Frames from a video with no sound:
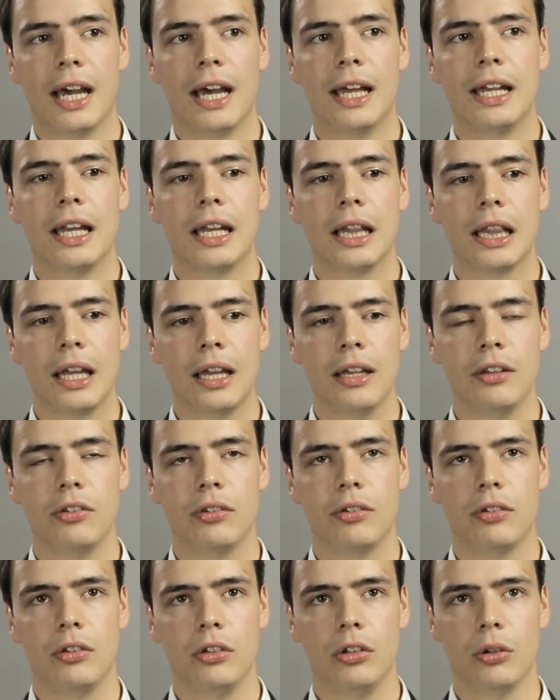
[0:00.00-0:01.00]
And
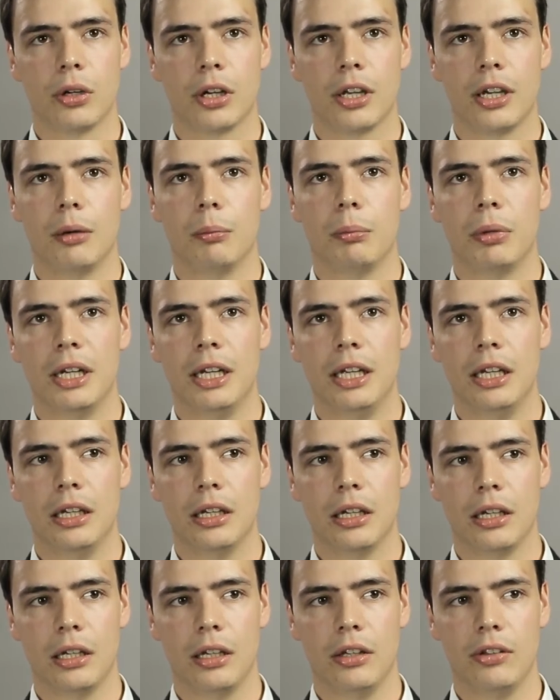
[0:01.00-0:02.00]
unless your
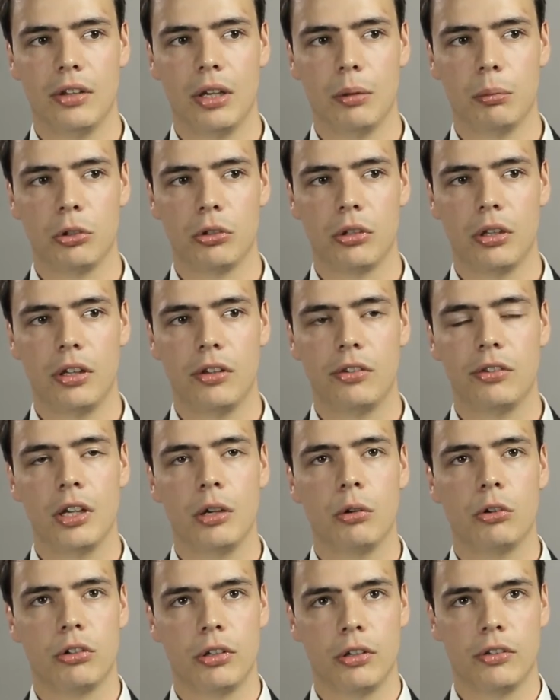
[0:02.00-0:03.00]
company is able to
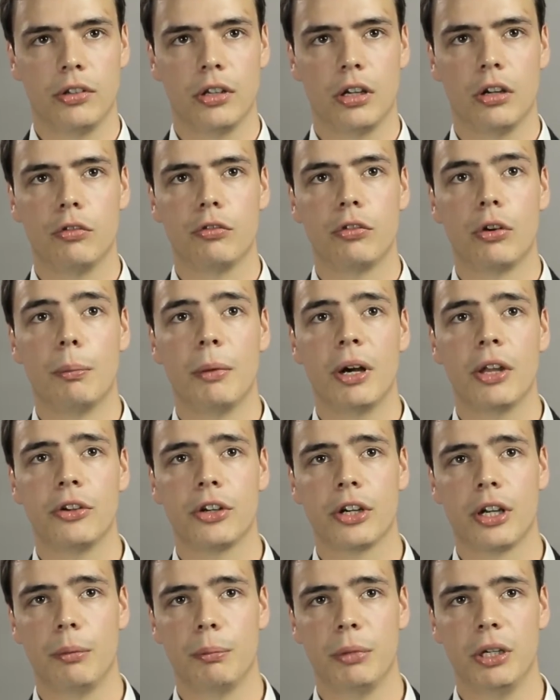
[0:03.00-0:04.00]
distinguish itself from
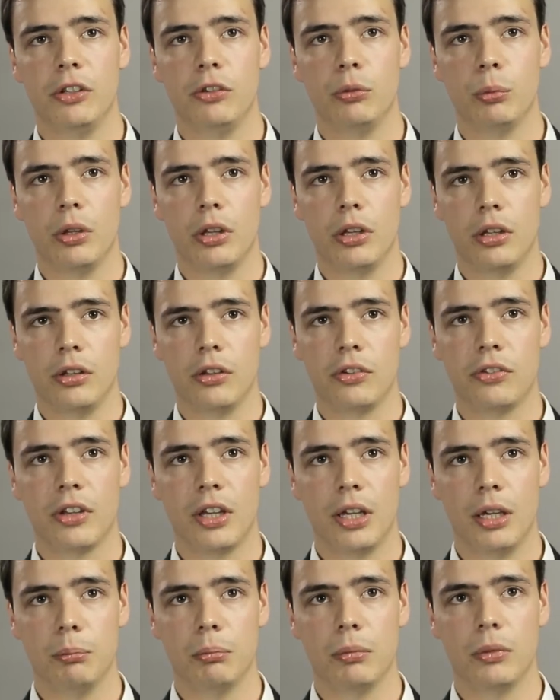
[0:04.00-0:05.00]
other companies within the
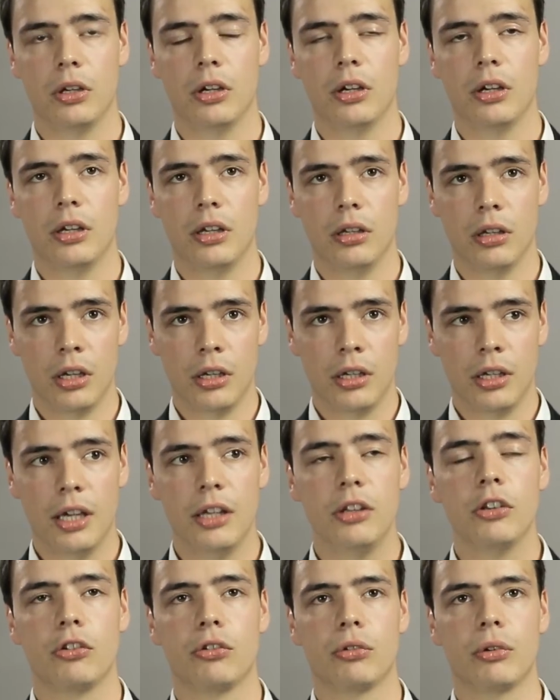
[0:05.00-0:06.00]
same
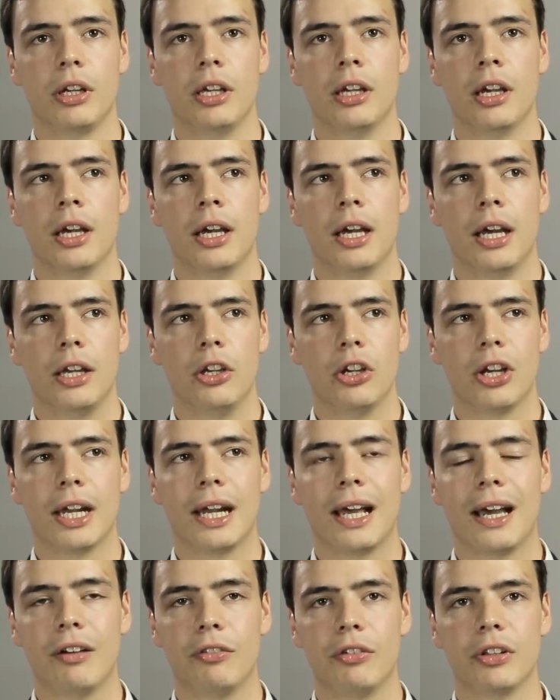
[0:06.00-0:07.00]
industry, you're going
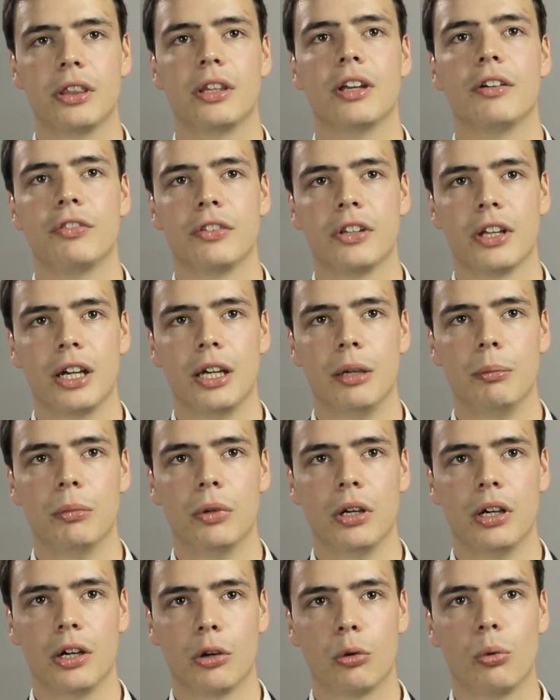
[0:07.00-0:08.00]
to have a tough
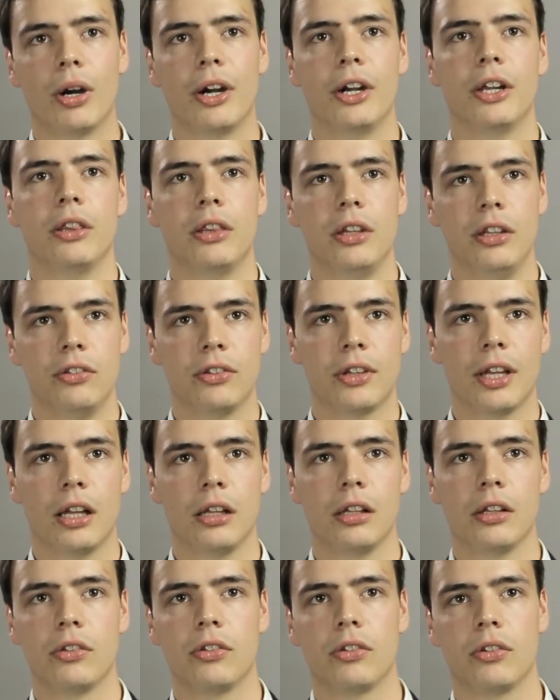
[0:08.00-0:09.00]
time acquiring these
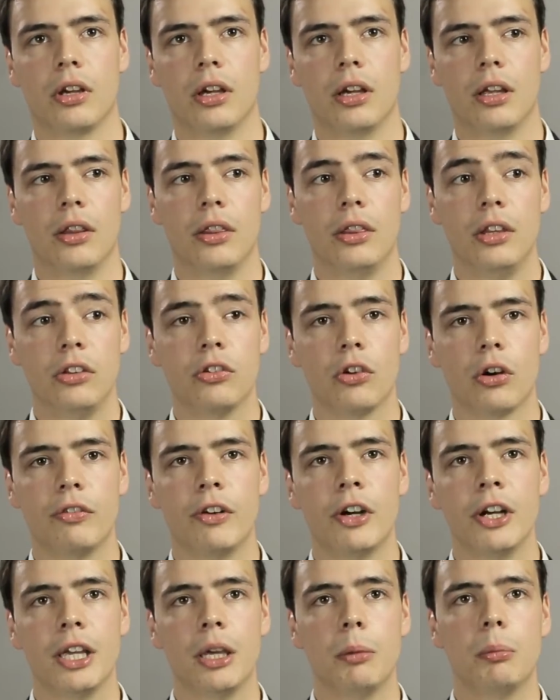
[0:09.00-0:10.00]
talents. And these are
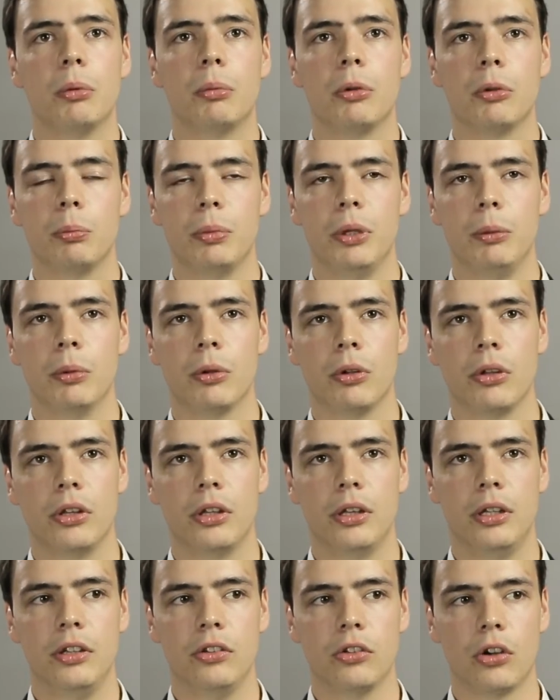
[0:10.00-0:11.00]
very capable people.
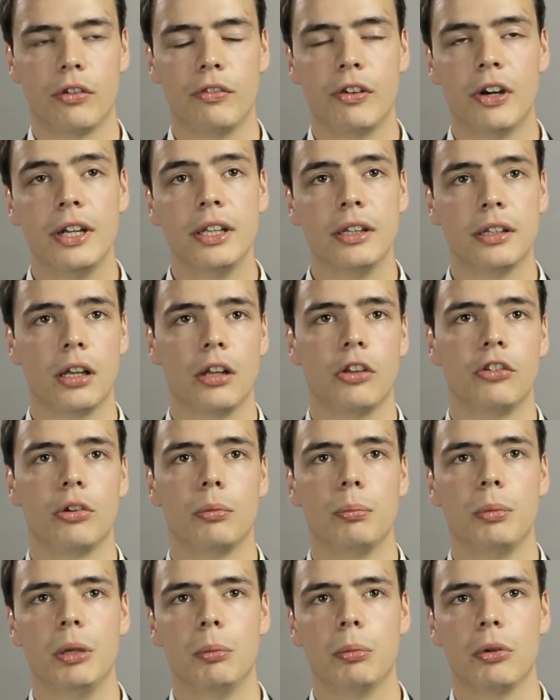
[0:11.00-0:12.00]
These are very
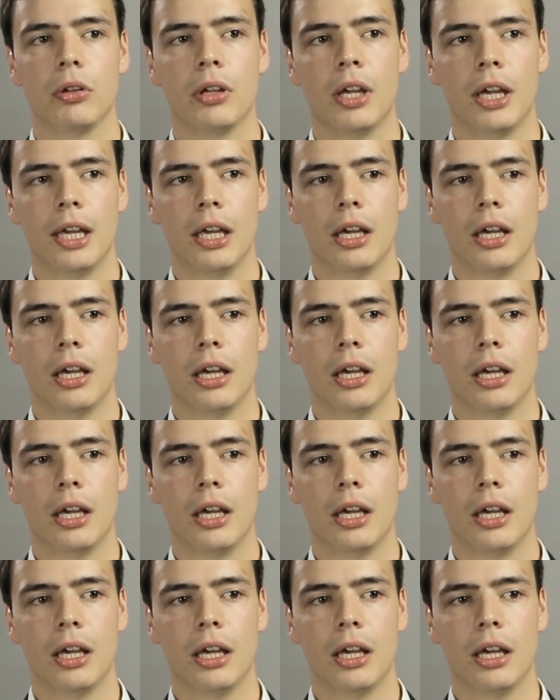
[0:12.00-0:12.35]
intelligent people.